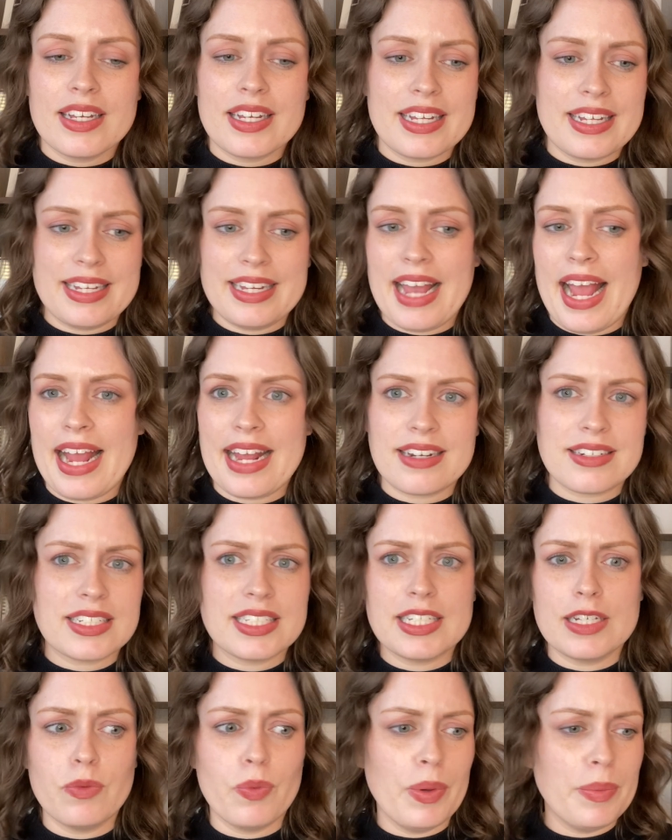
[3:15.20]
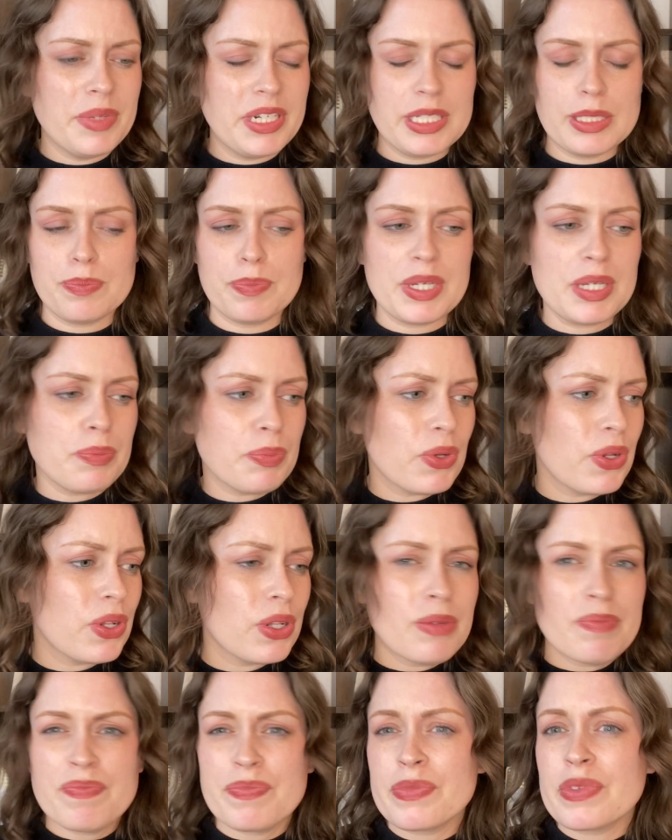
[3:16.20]
can't see women as
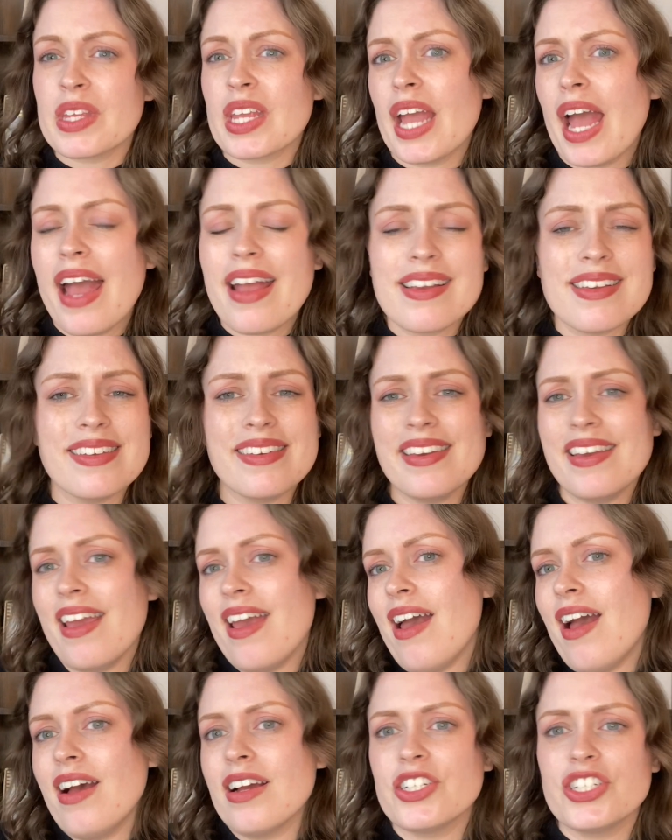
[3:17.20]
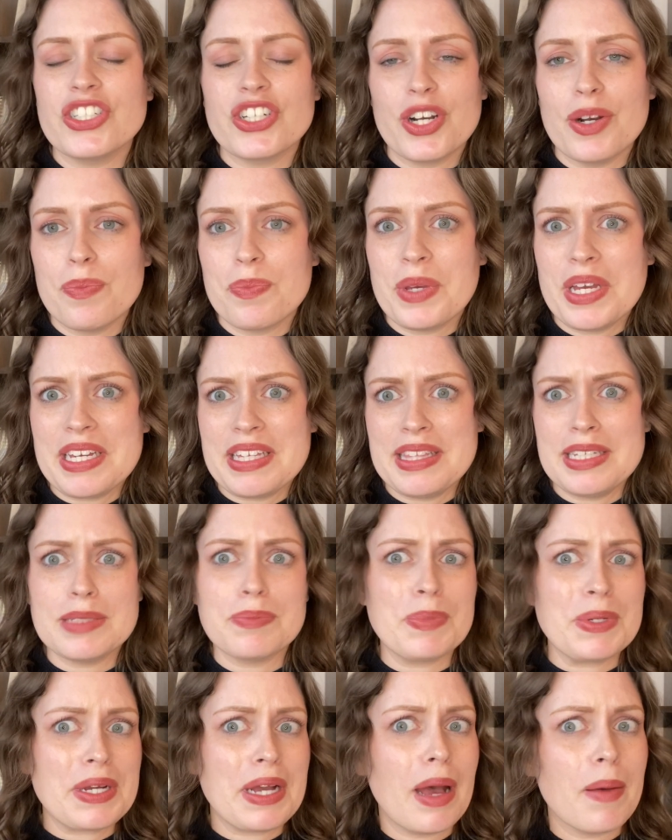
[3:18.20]
people, yeah, sure, pick this
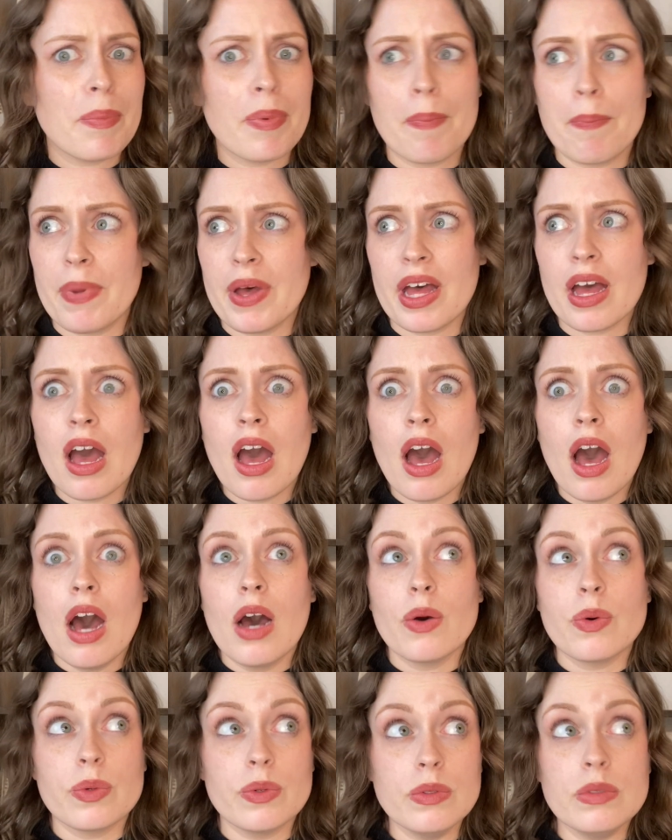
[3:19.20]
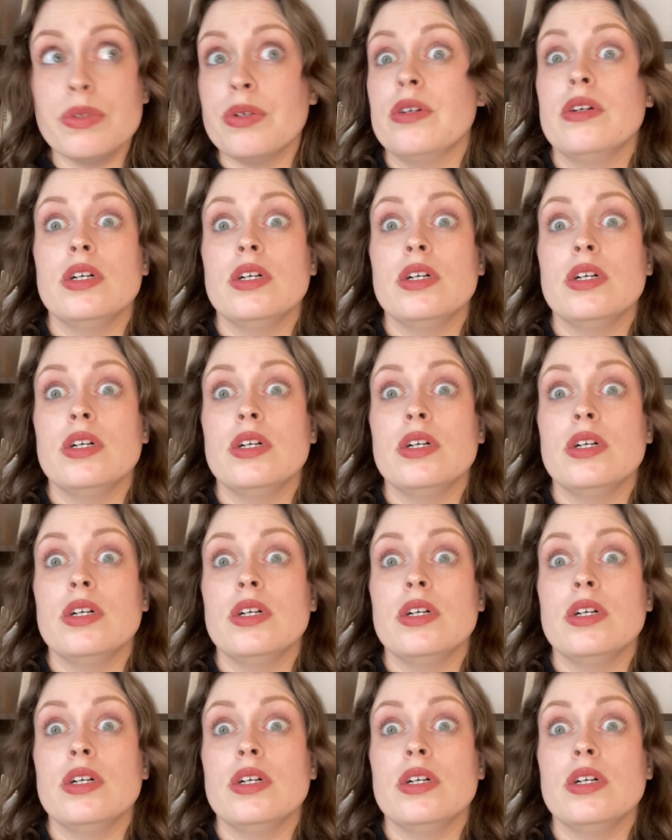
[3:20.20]
book up, but ooh,